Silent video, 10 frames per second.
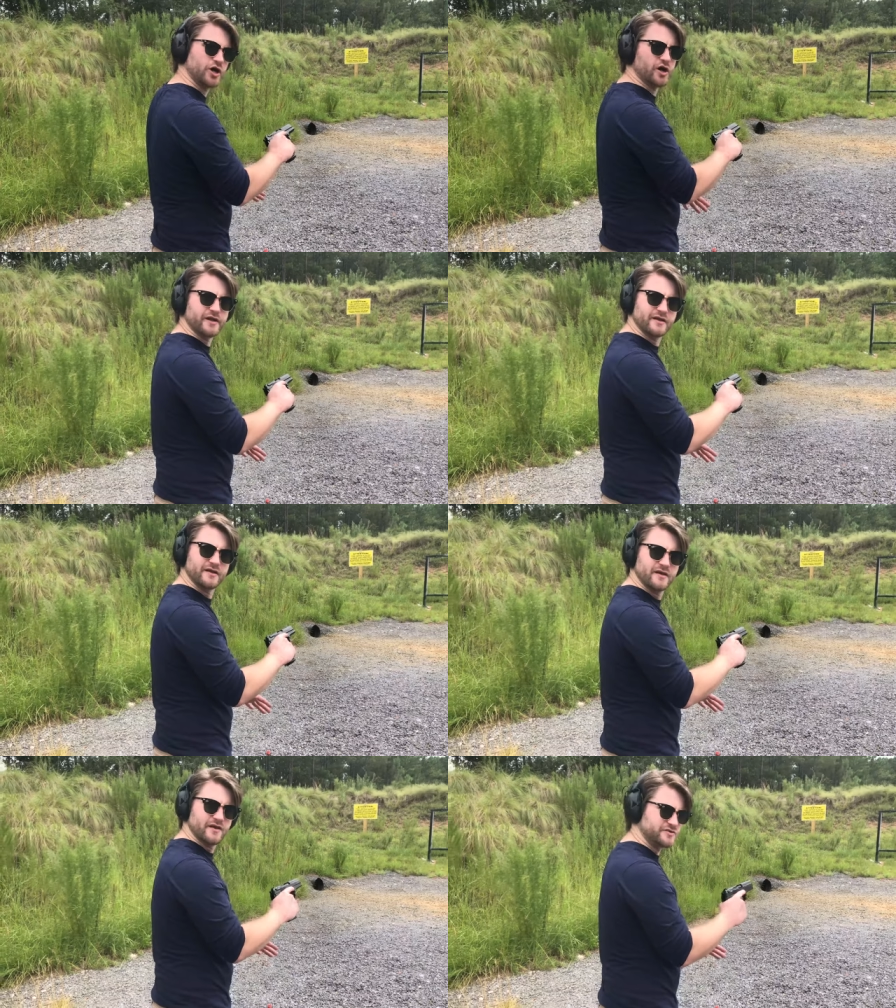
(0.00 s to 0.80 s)
good
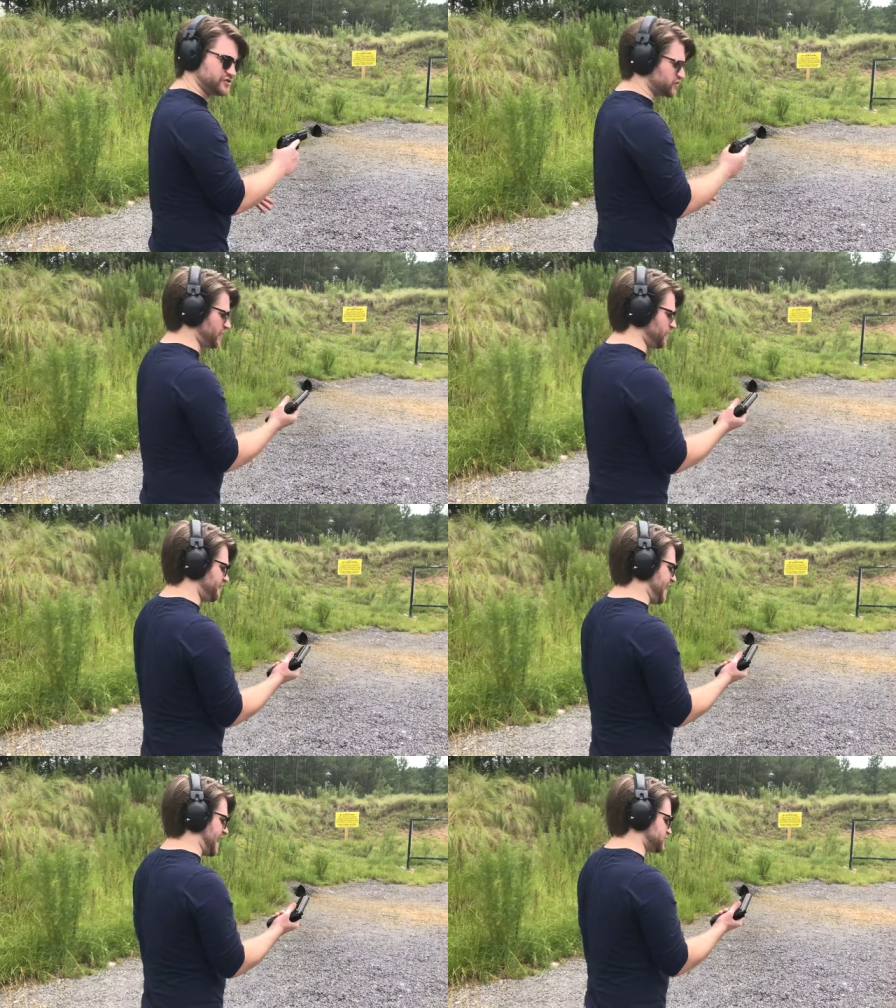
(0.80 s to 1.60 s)
just from the
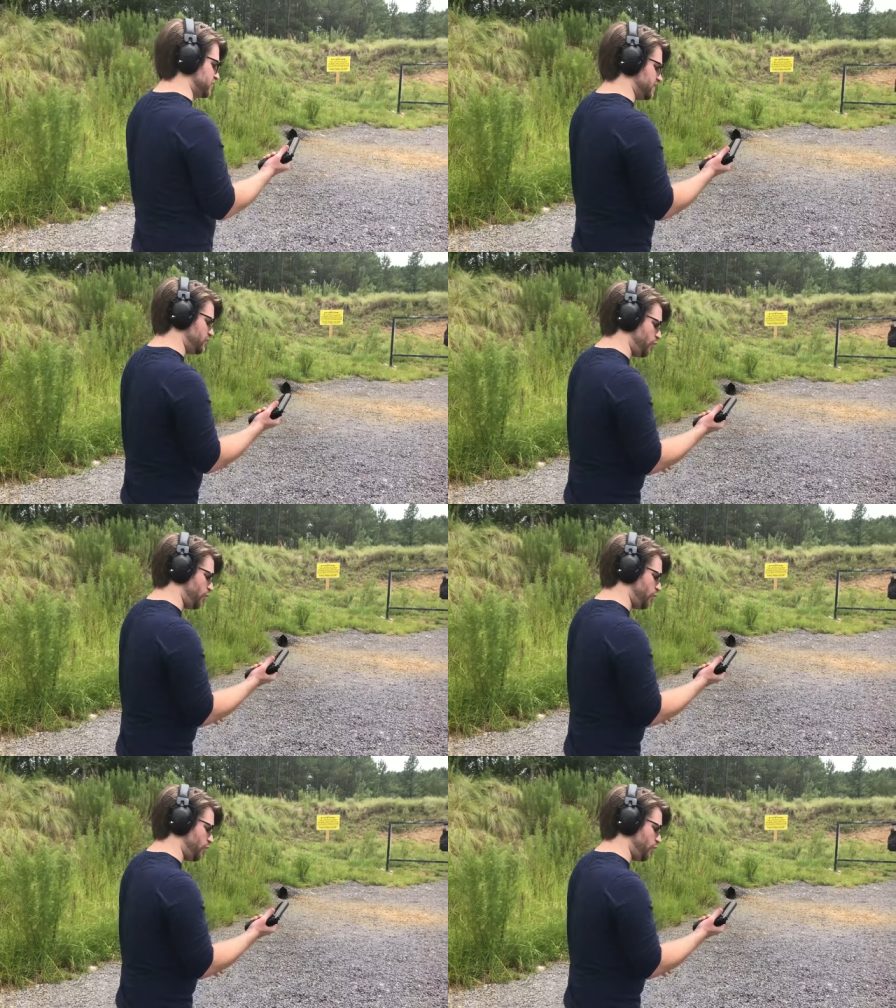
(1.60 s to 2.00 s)
factory.